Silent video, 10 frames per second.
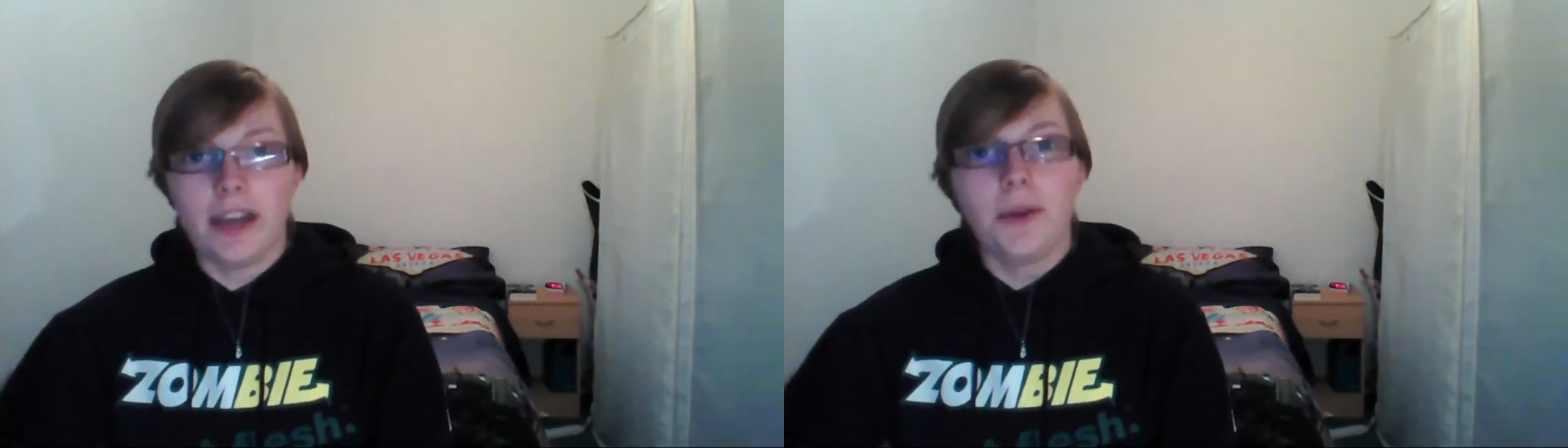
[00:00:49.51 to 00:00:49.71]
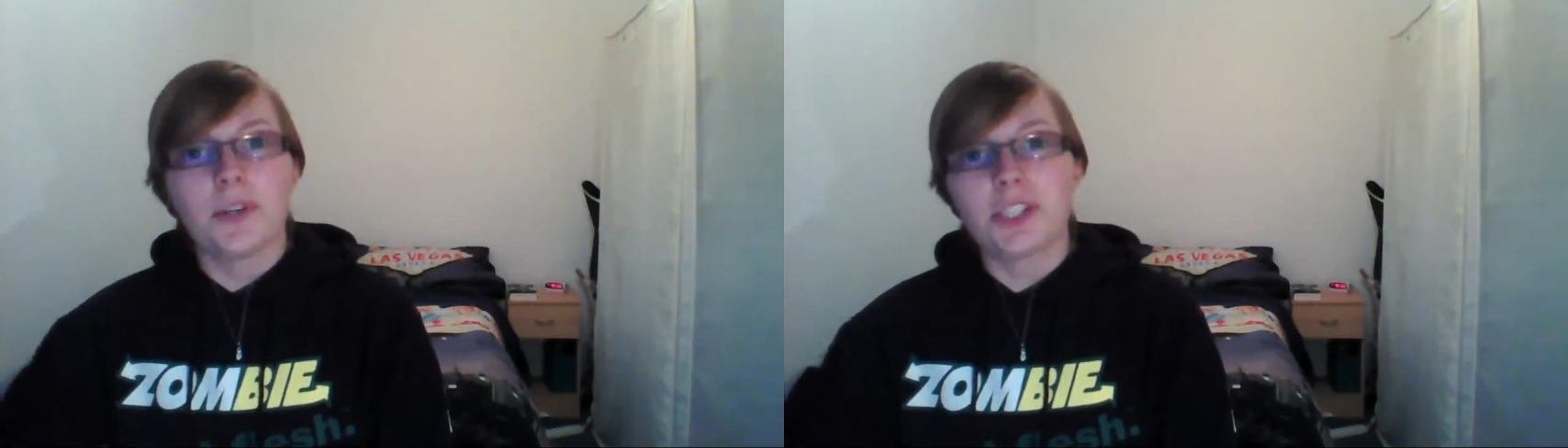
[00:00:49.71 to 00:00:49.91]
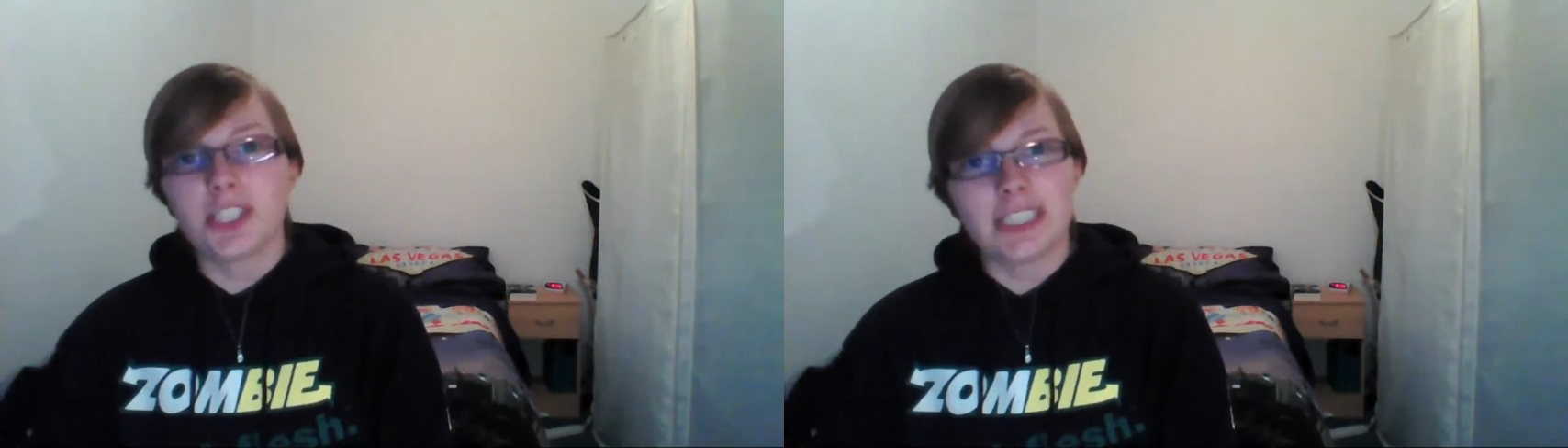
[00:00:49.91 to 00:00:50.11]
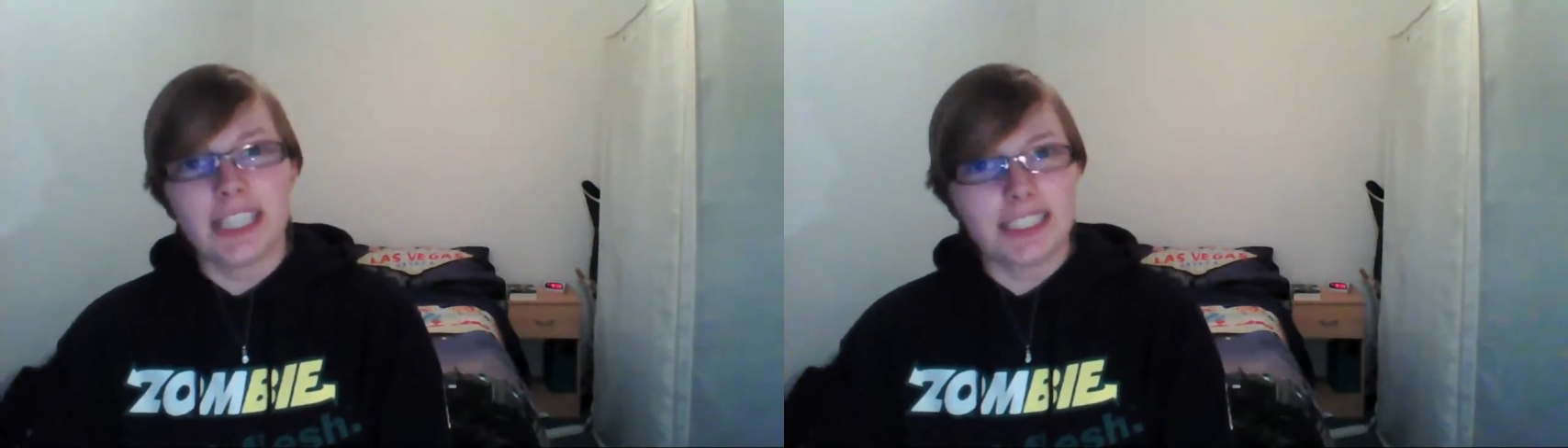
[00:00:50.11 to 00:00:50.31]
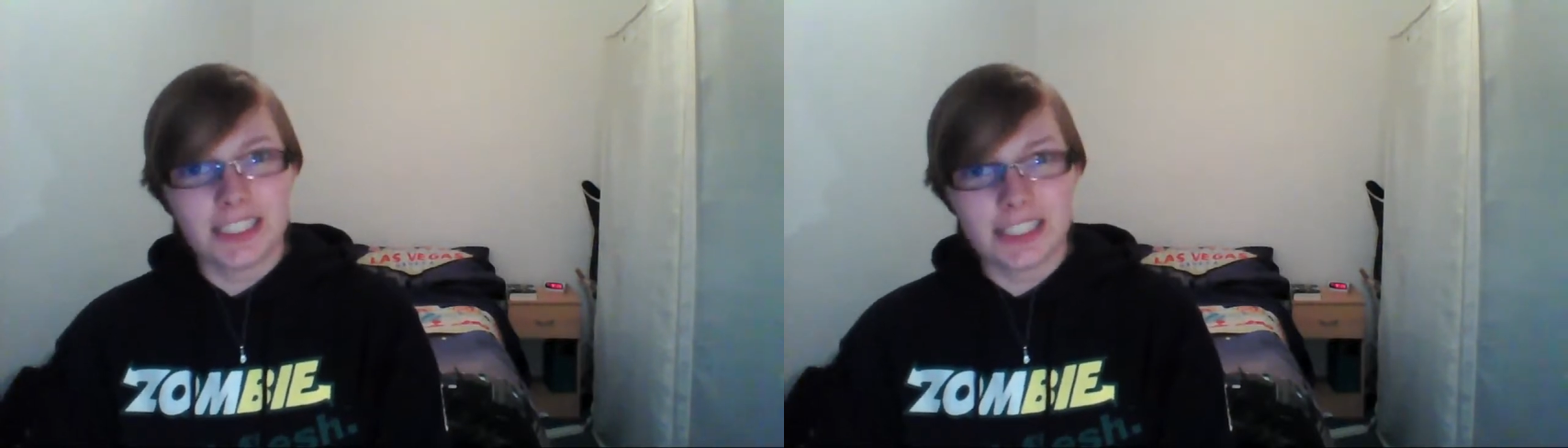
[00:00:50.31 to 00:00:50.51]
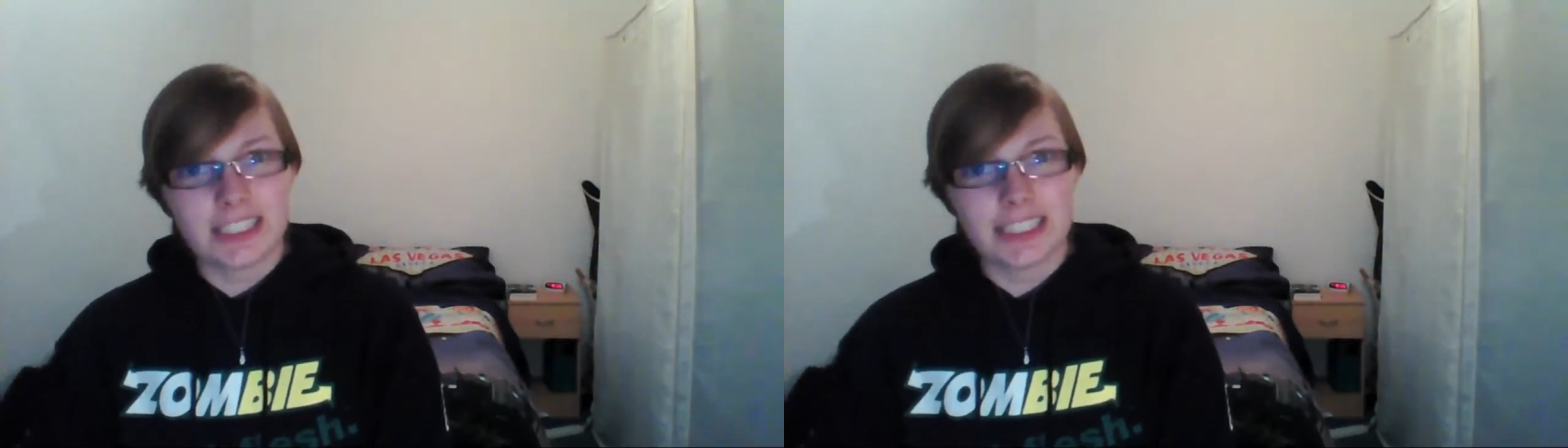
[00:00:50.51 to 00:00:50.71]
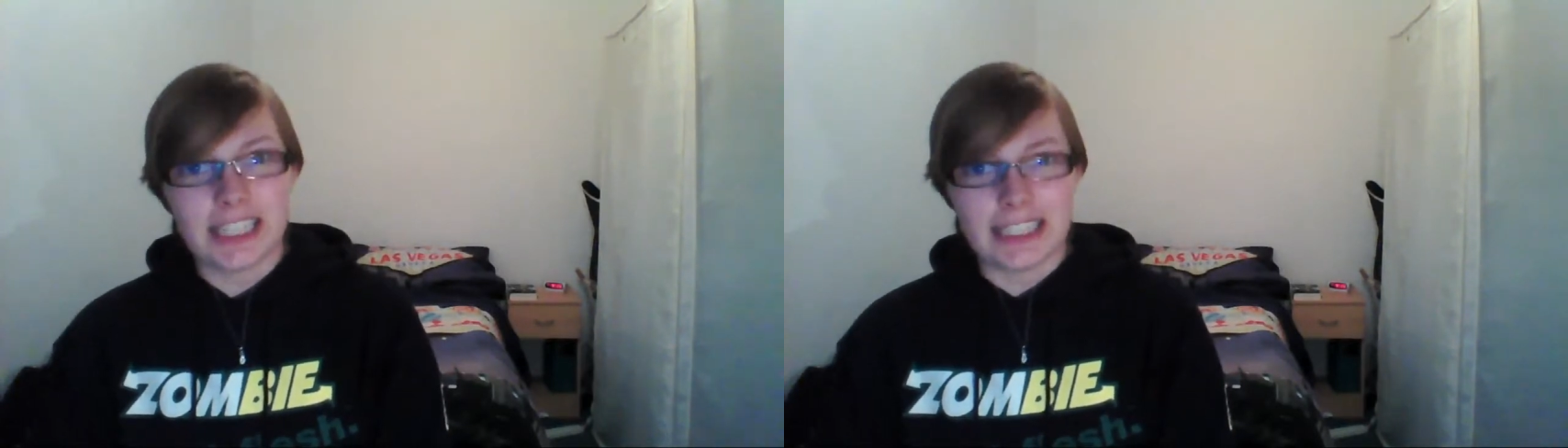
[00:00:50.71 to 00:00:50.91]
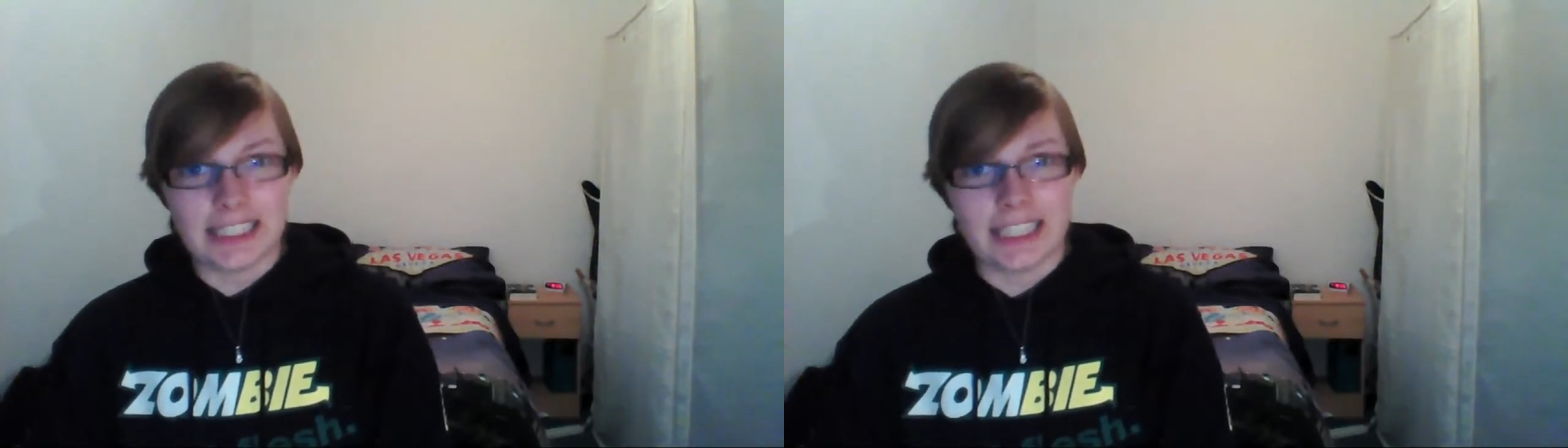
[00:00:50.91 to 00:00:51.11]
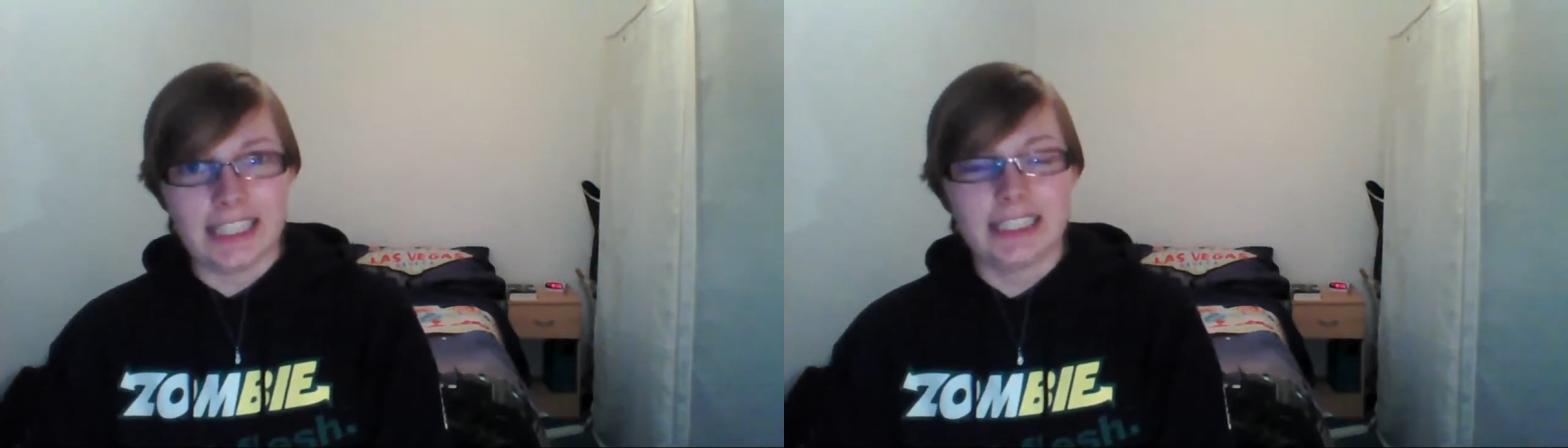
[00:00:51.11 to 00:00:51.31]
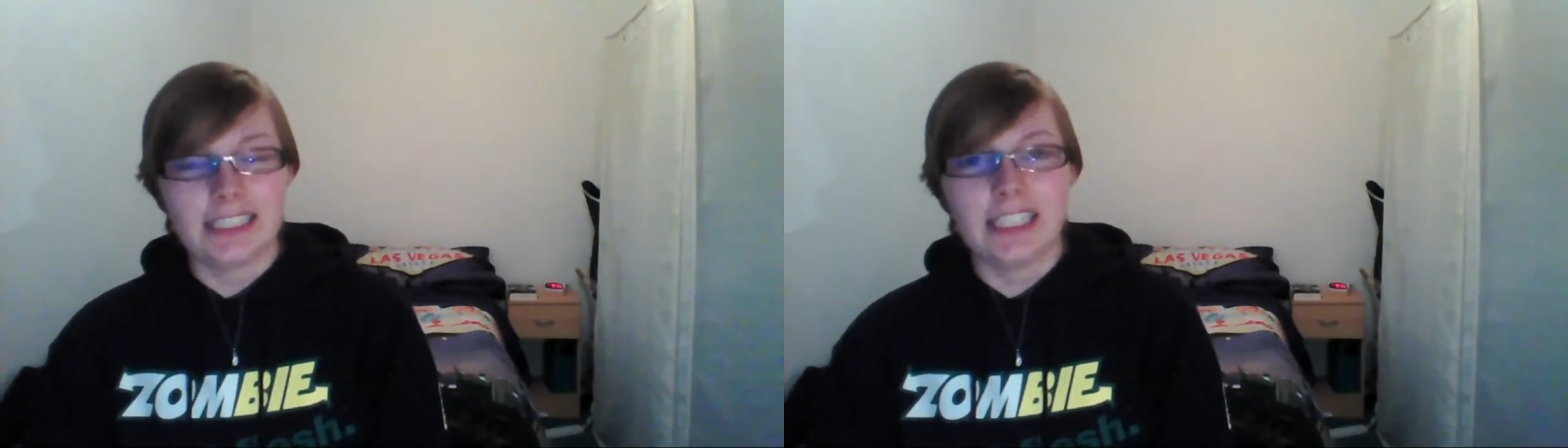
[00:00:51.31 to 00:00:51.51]
which she says doesn't
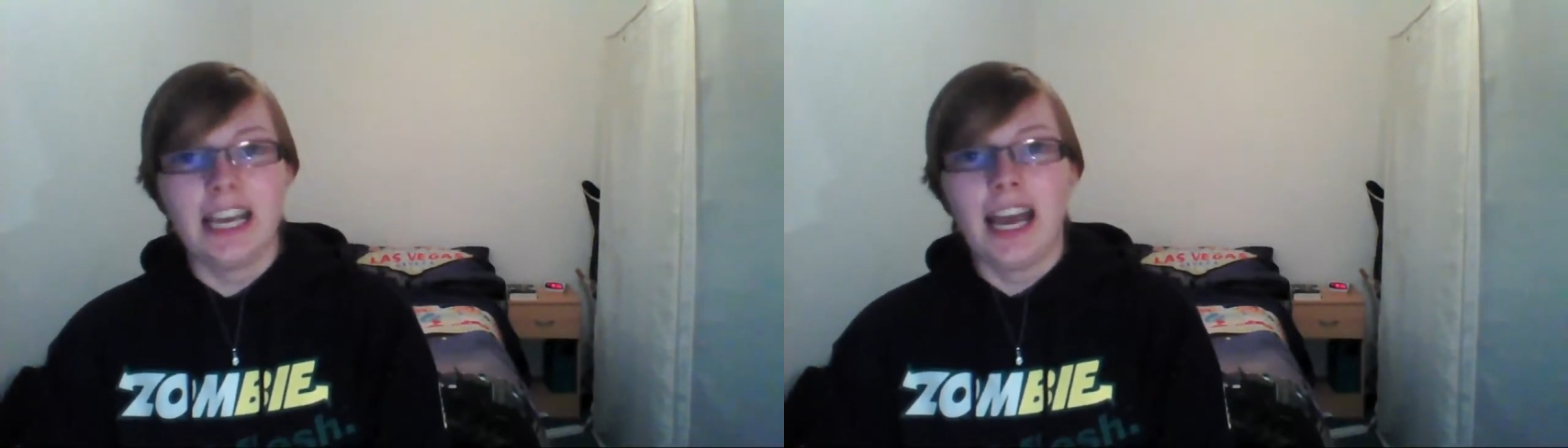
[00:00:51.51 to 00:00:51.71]
exist,